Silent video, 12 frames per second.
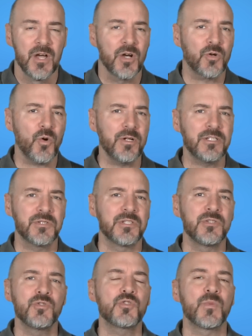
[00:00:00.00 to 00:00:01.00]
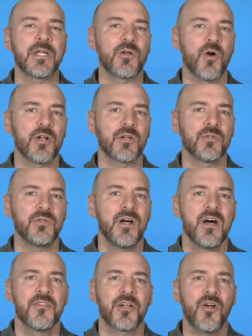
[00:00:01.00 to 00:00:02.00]
According to a Newsweek article,
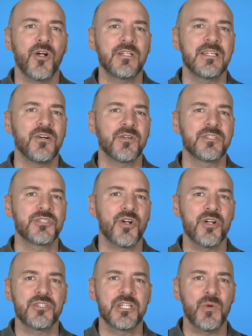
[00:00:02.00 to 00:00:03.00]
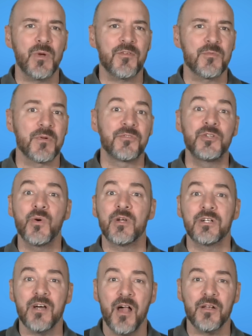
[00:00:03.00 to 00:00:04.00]
the cartel can charge anywhere from a few
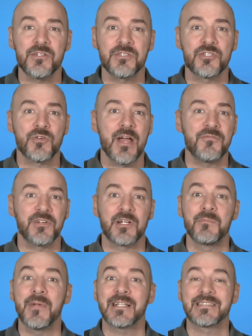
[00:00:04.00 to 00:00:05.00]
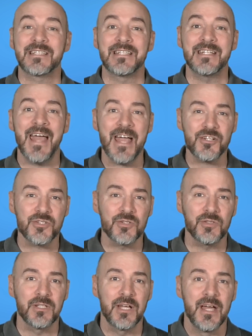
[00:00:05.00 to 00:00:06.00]
$100s to traffic a Mexican
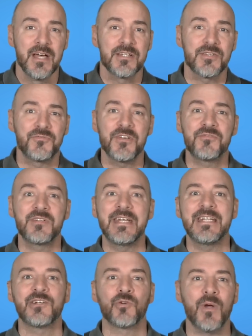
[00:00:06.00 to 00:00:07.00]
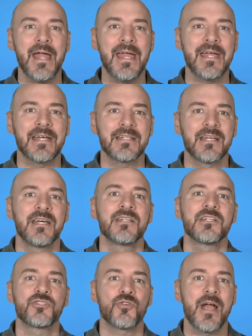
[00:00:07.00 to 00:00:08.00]
national to 15 grand
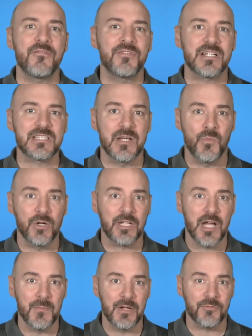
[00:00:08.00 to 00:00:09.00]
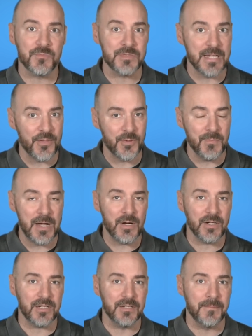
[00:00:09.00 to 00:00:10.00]
to traffic someone coming from South
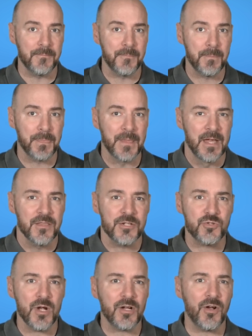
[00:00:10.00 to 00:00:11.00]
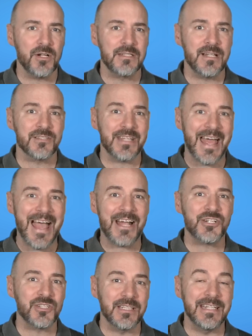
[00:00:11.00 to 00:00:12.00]
America. The drug cartel is
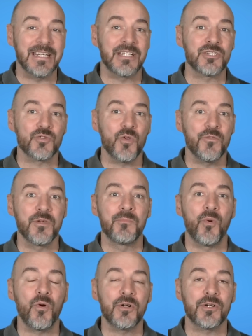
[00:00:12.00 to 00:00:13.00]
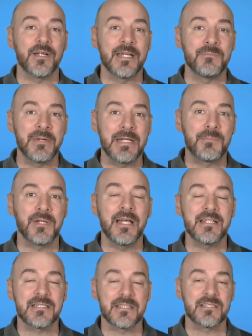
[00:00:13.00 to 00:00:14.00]
actually in control of the border in many
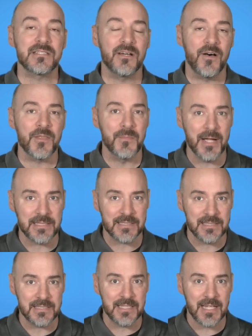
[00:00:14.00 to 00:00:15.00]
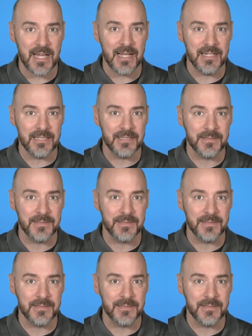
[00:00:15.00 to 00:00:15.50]
places on the Mexican side.